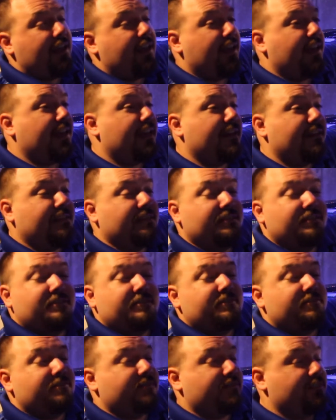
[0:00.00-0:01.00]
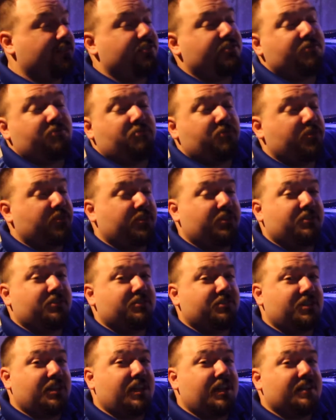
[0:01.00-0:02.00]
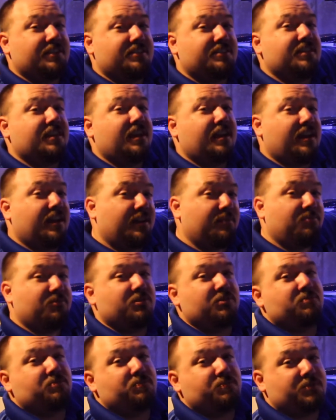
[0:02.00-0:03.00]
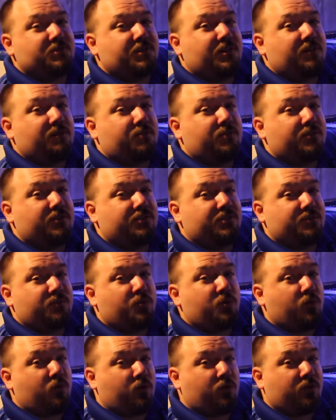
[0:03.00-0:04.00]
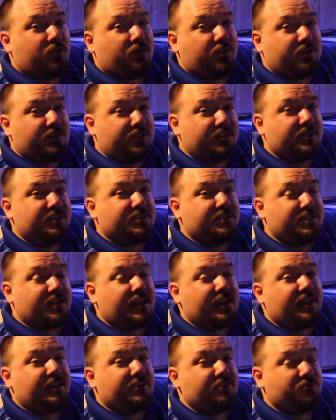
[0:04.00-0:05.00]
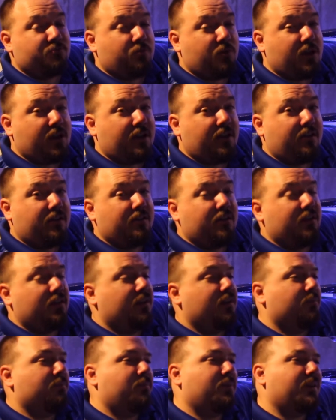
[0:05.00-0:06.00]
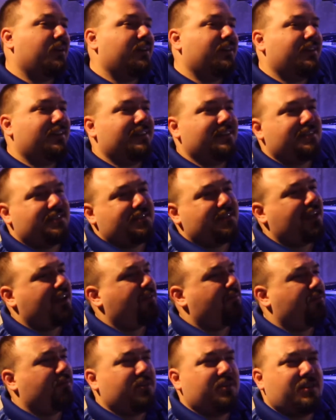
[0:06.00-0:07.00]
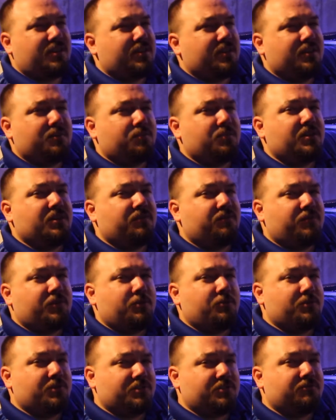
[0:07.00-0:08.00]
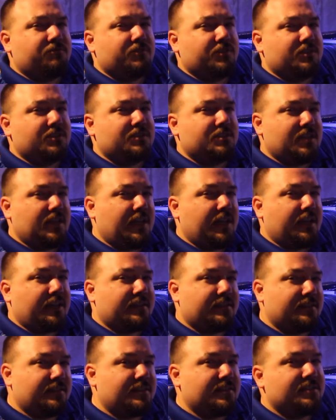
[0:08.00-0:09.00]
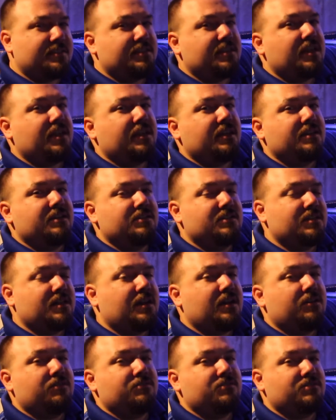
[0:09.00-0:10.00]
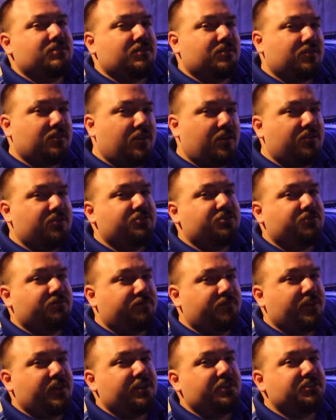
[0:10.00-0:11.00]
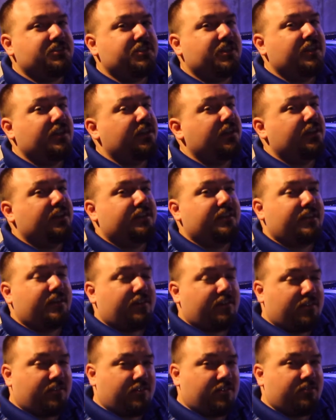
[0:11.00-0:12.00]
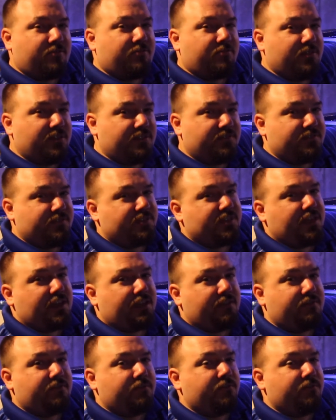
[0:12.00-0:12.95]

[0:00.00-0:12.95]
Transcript: And there's a really good chance that I'm going to start putting some coral into this tank as well, but it's not really going to be a focus for this tank. This tank is to house the larger fish that aren't reef safe.